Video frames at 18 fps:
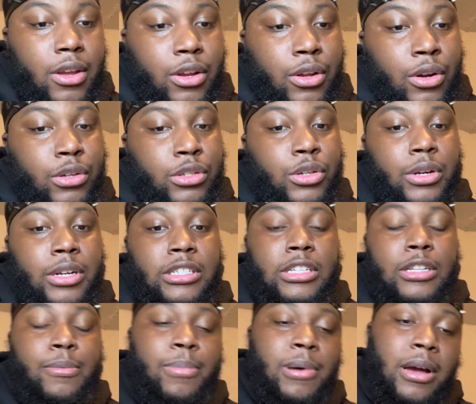You know, so
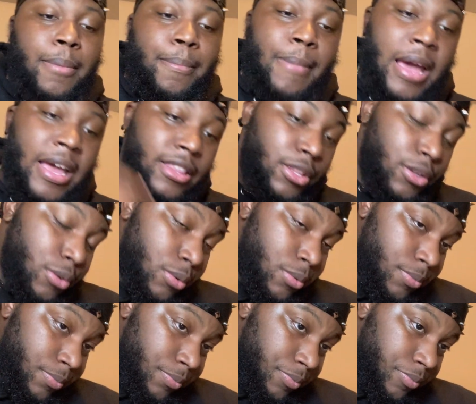this is the book of
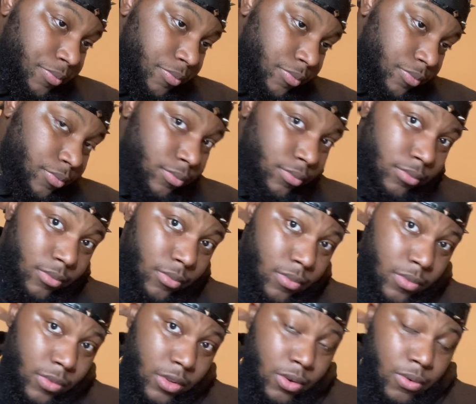Matthew,
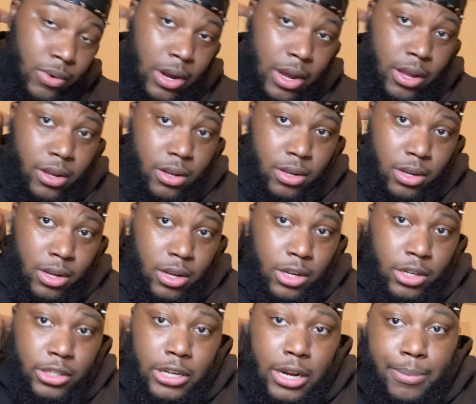right?
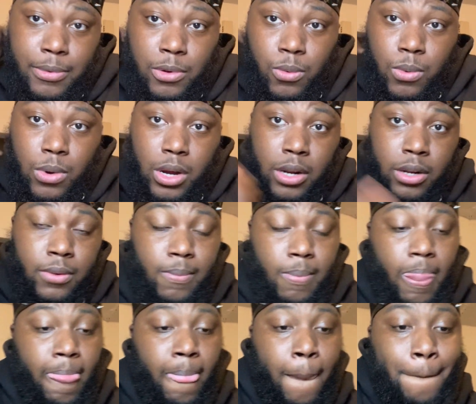Chapter 1
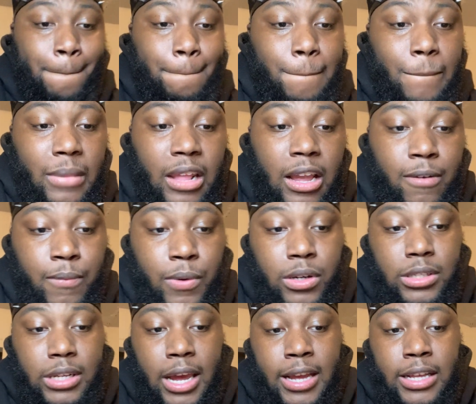and
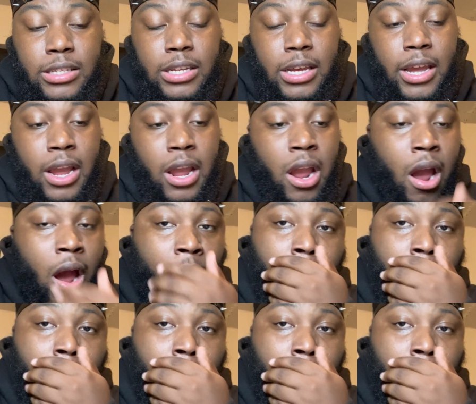verse 18.